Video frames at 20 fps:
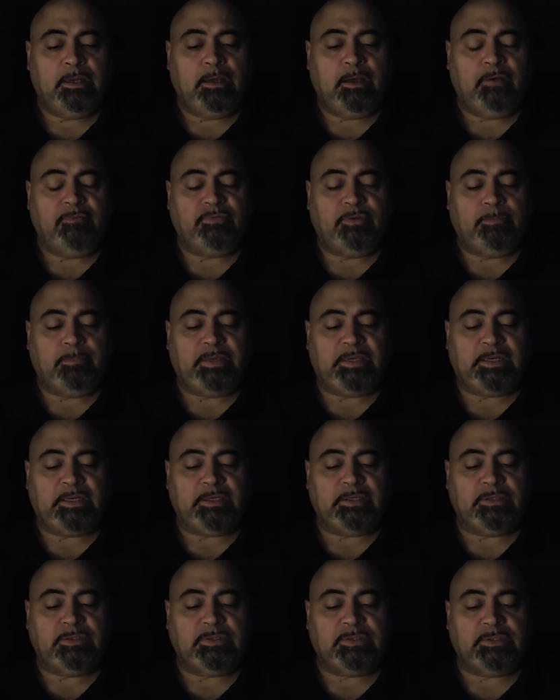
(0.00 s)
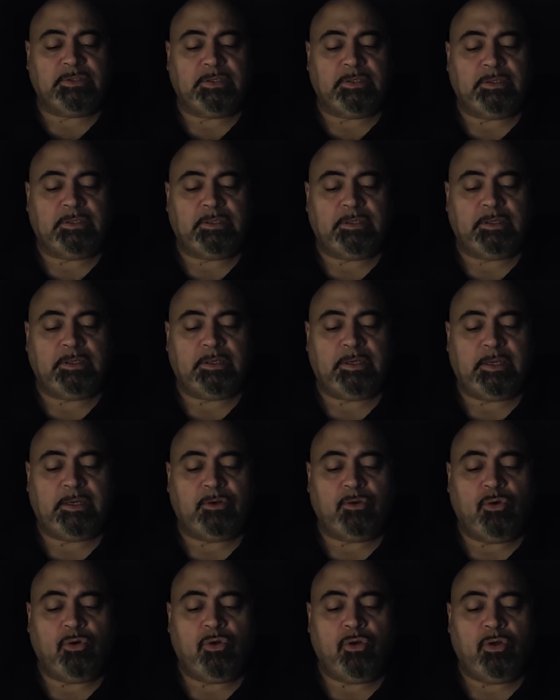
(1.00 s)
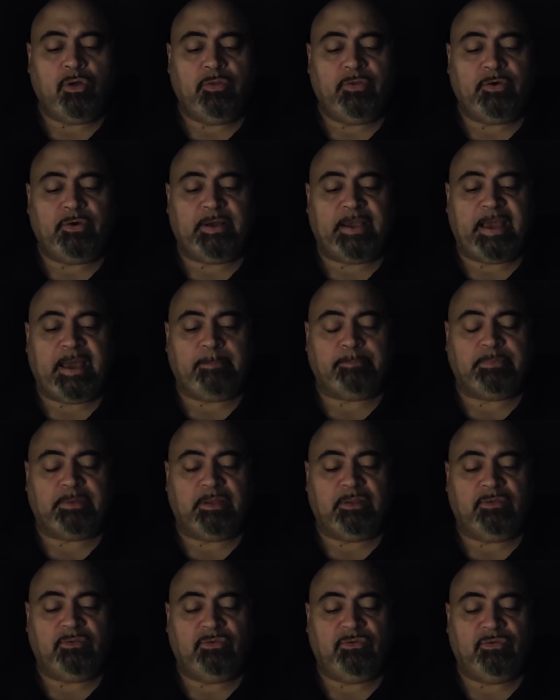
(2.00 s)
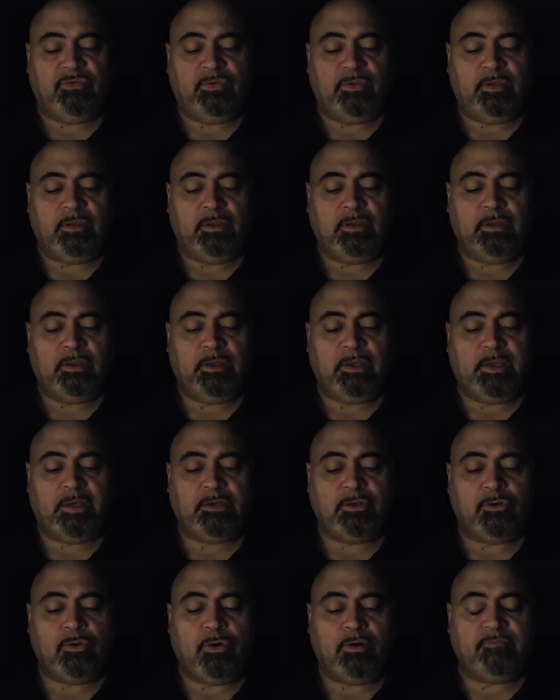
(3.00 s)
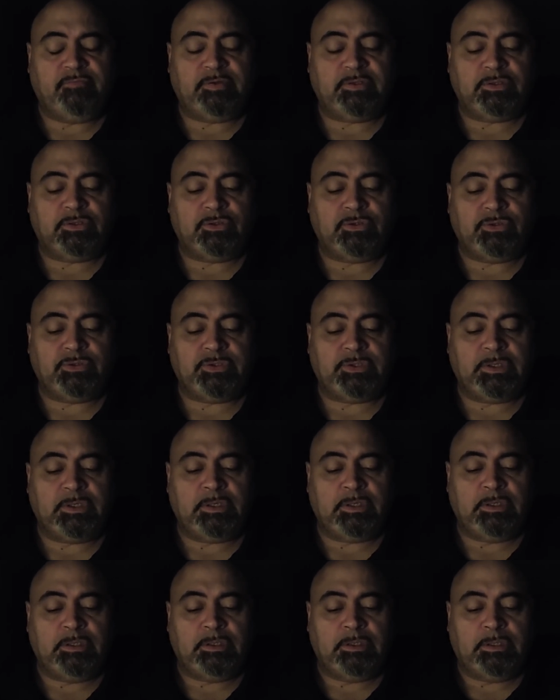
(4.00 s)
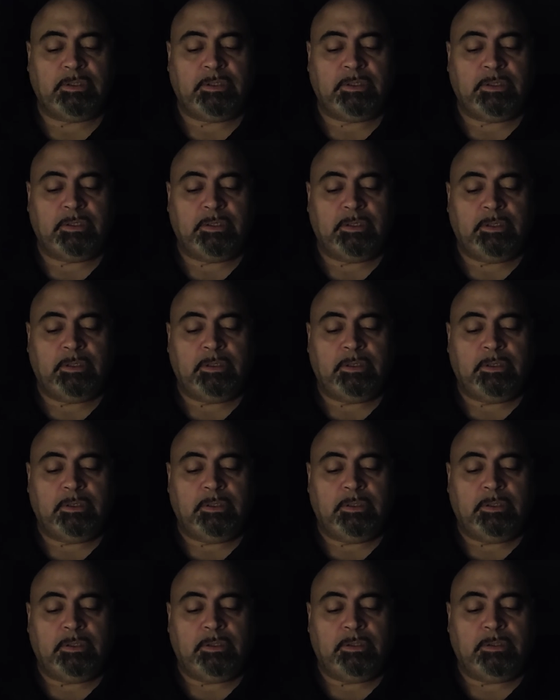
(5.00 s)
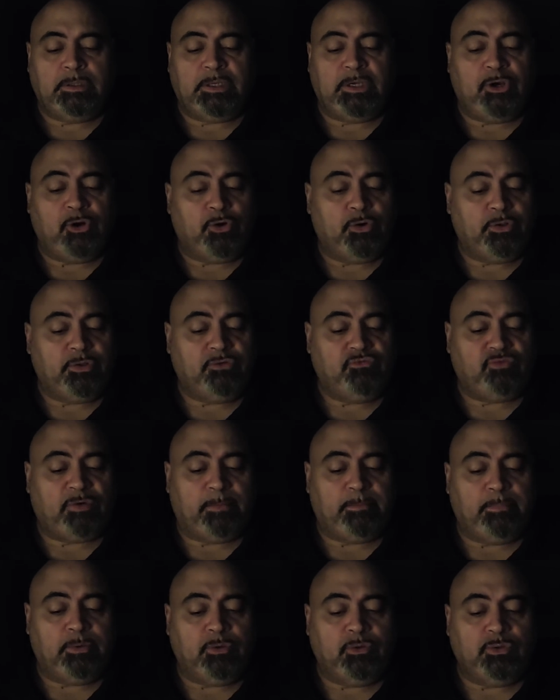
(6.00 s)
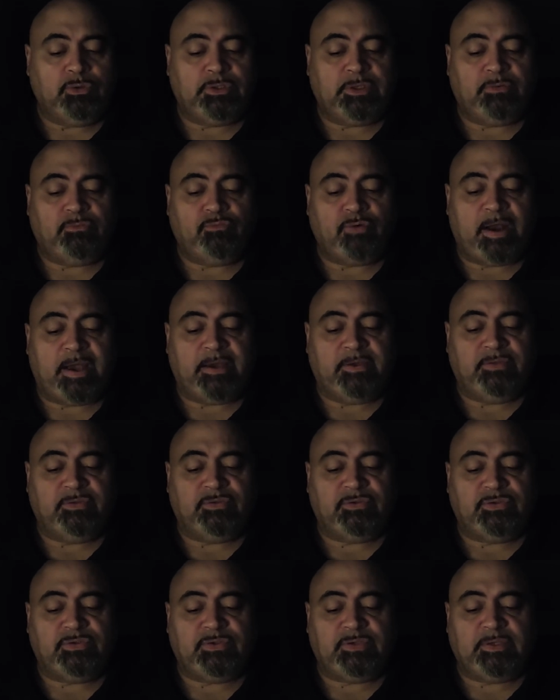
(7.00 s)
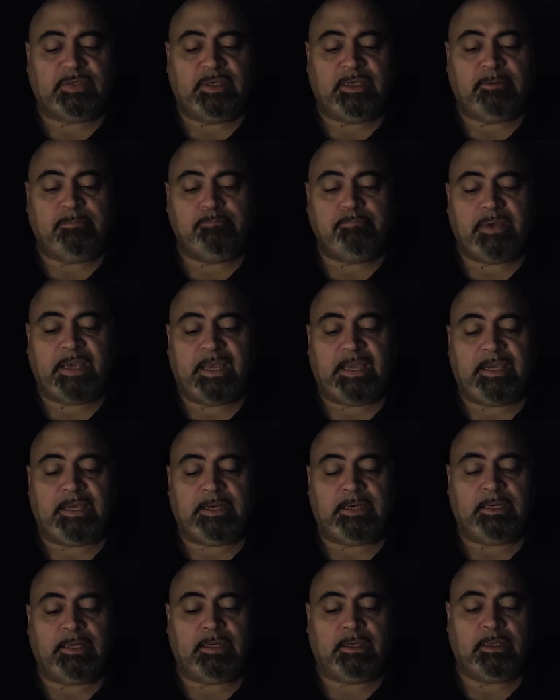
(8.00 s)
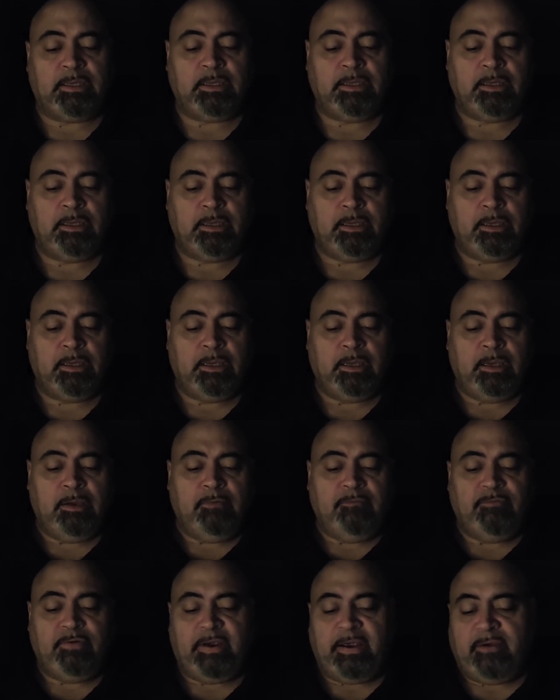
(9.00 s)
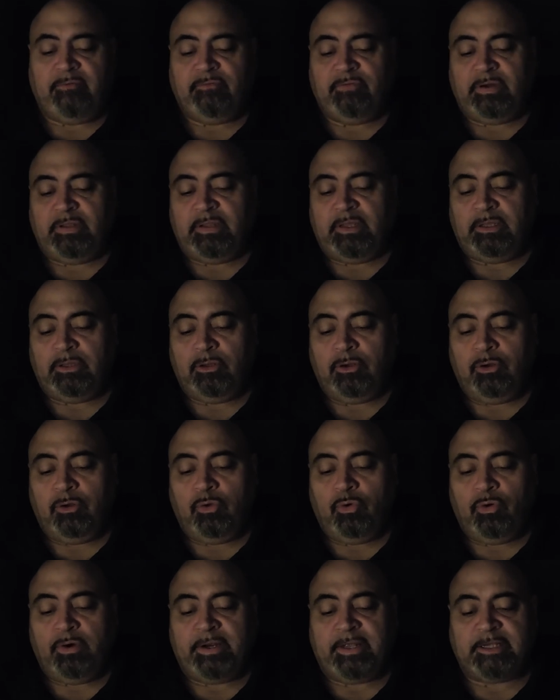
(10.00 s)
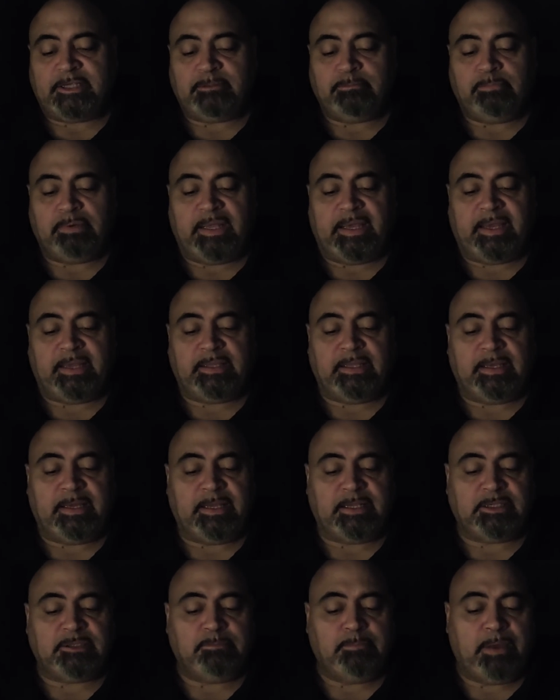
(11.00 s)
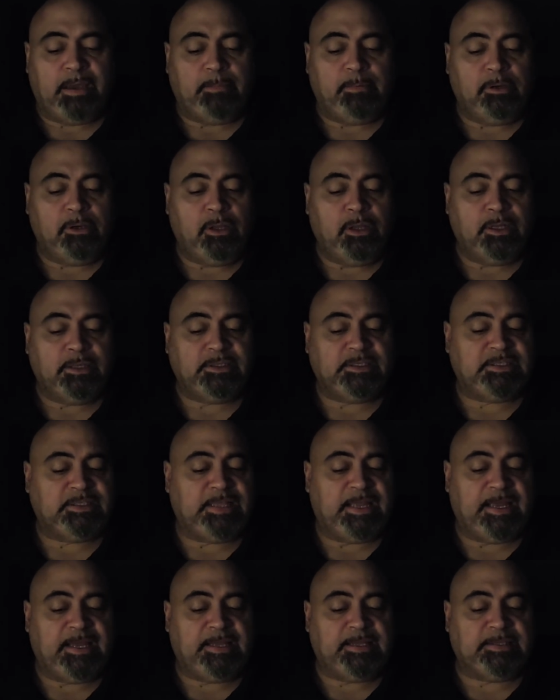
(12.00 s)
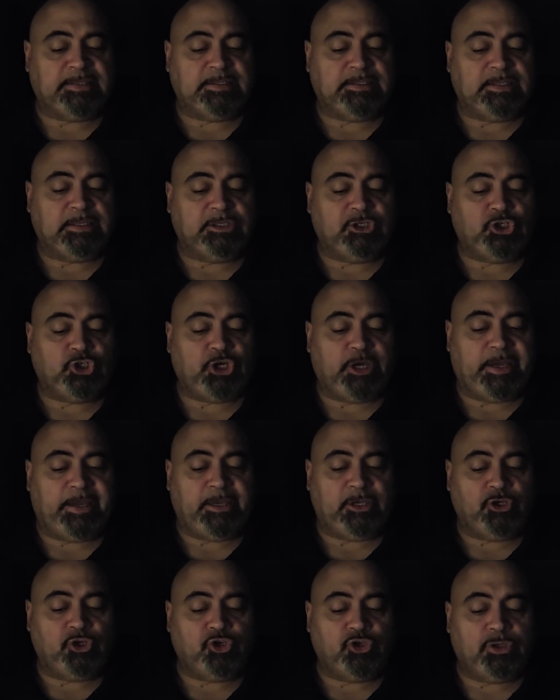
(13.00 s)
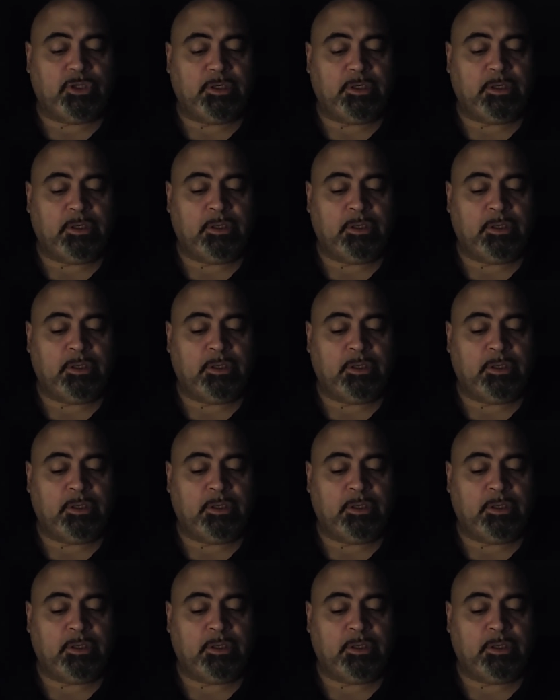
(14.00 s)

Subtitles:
of the Medes and all their captains and officers. The earth trembles and writhes in pain, for everything the Lord has planned against Babylon stands unchanged.